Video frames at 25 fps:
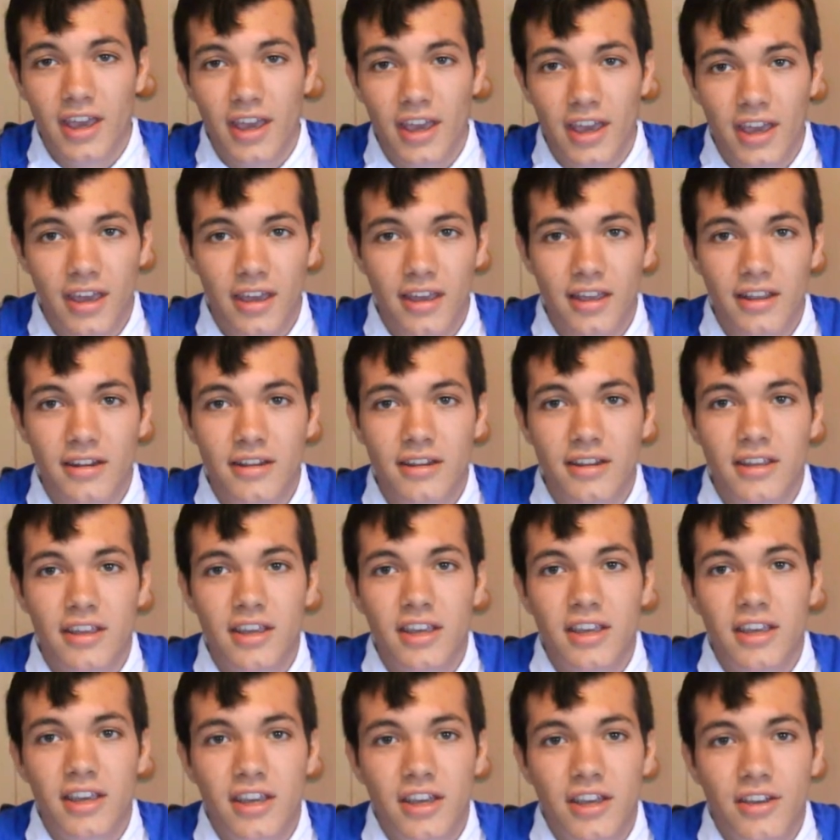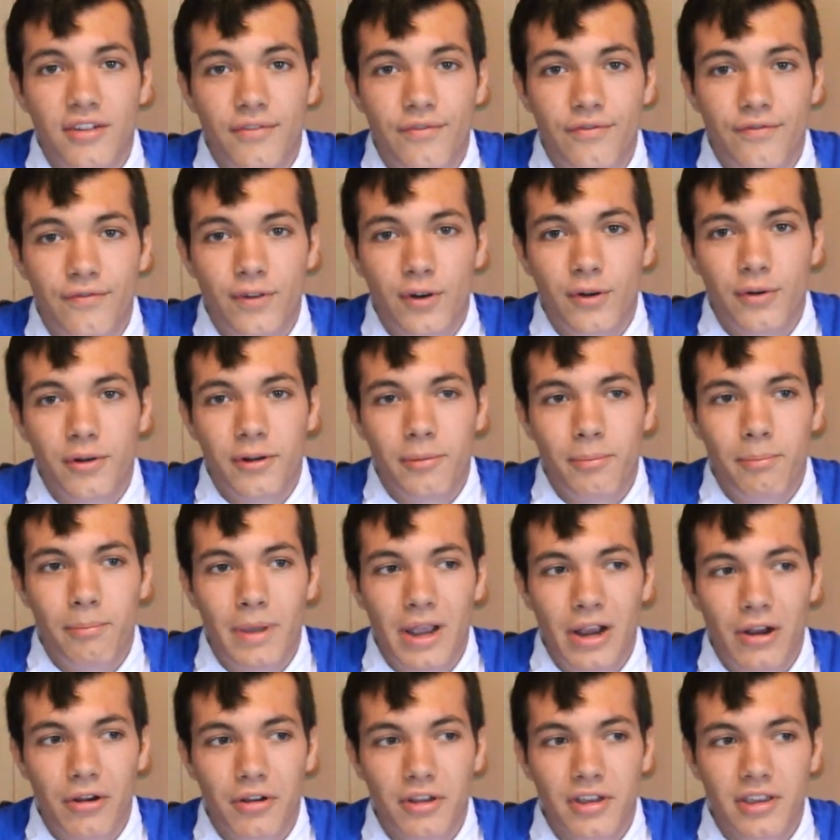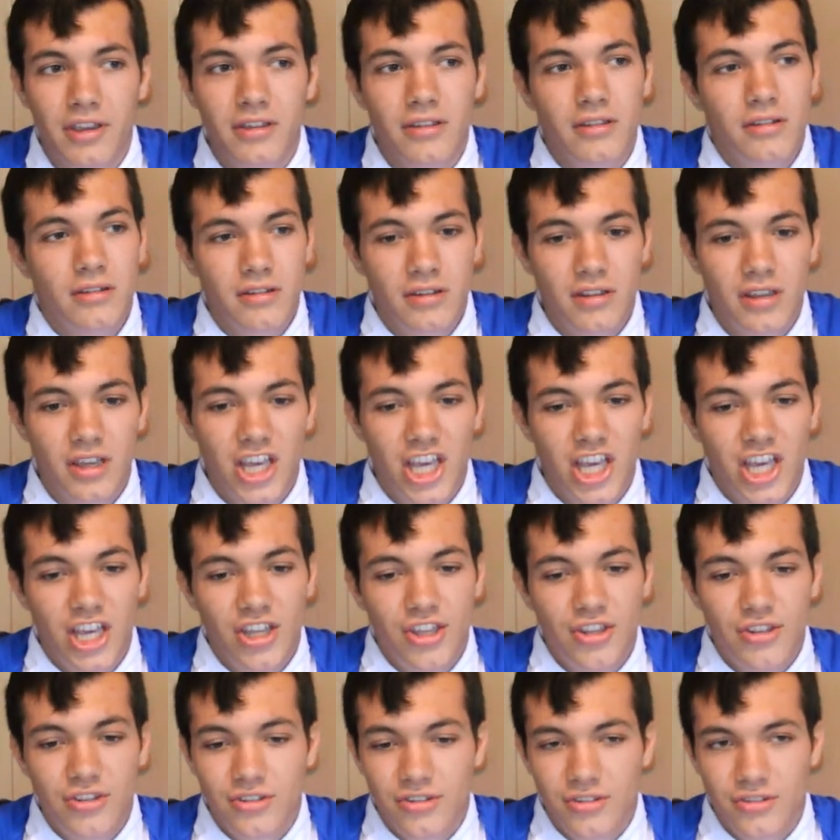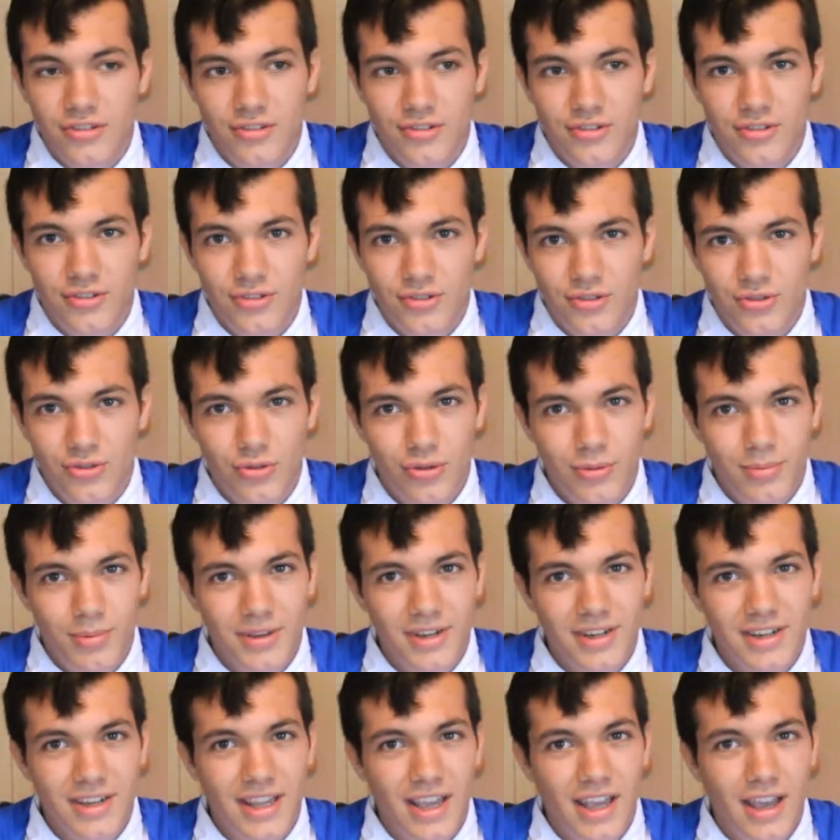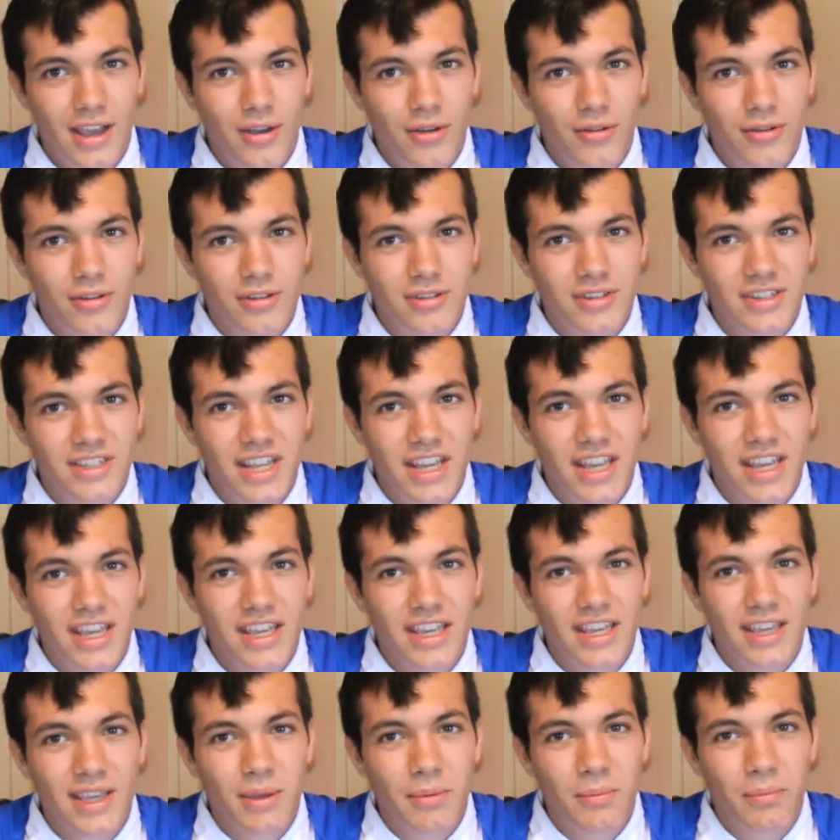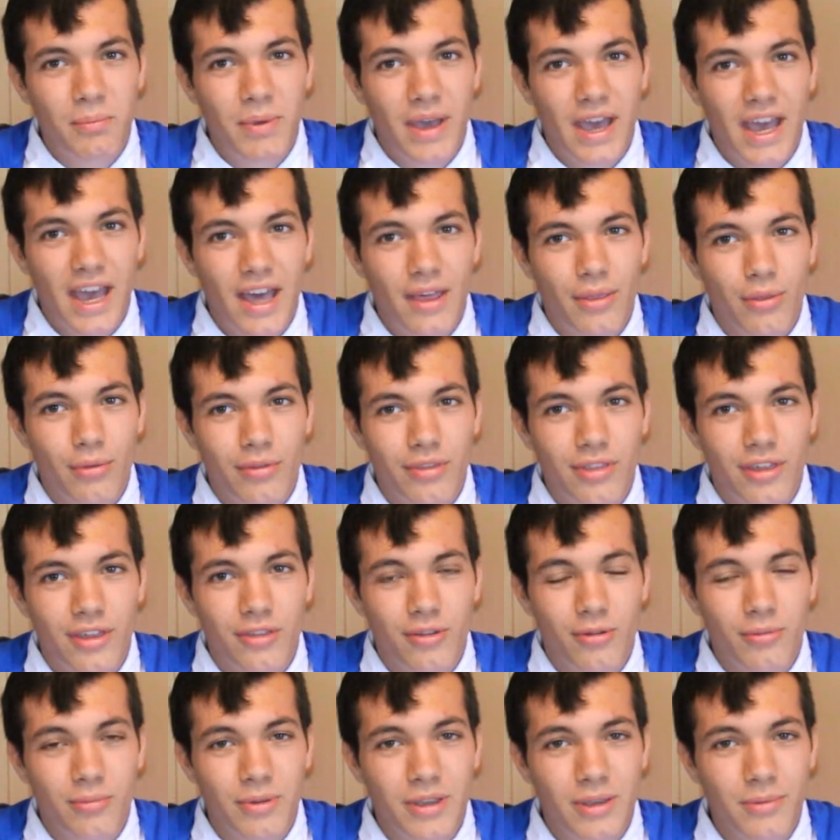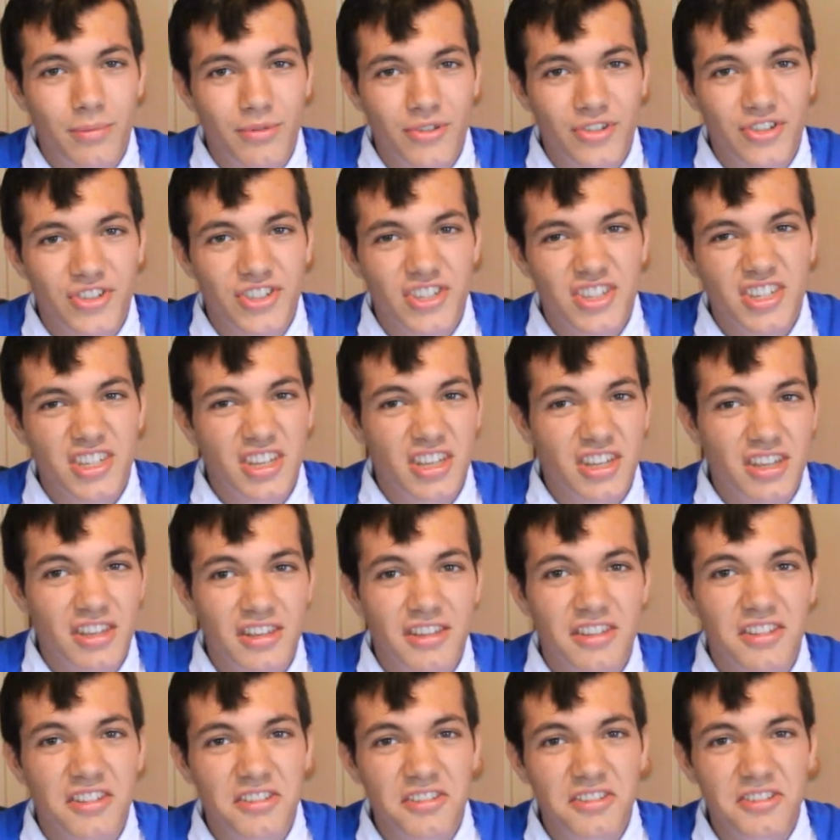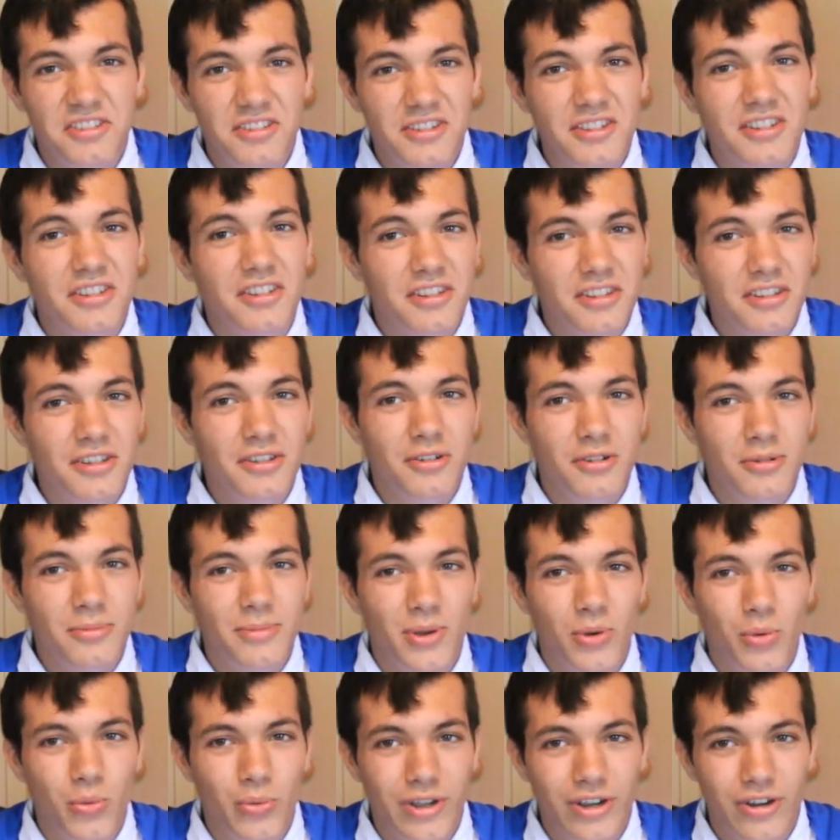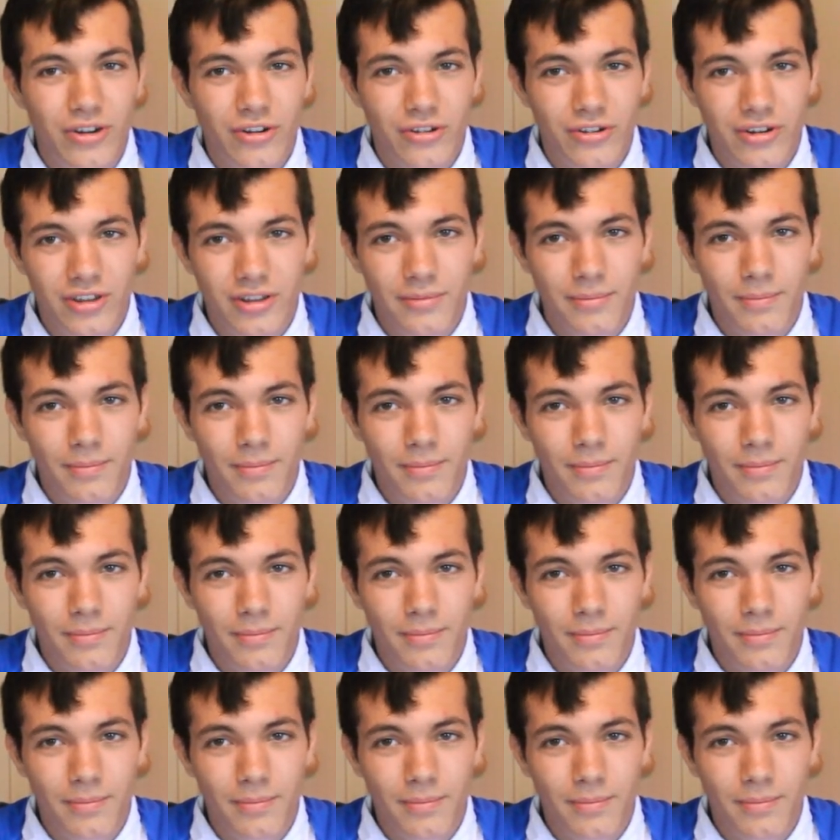And for an American, stripping down and taking a bath with other people is a little bit weird.